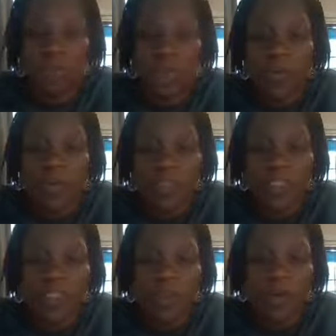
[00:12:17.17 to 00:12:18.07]
pray for
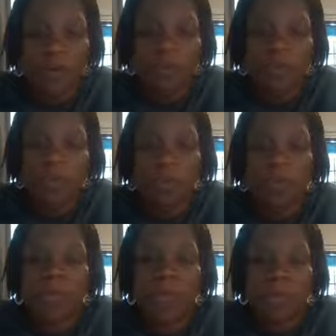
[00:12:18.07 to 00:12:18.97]
us um
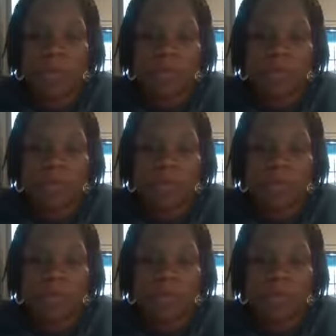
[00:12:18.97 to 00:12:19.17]
about.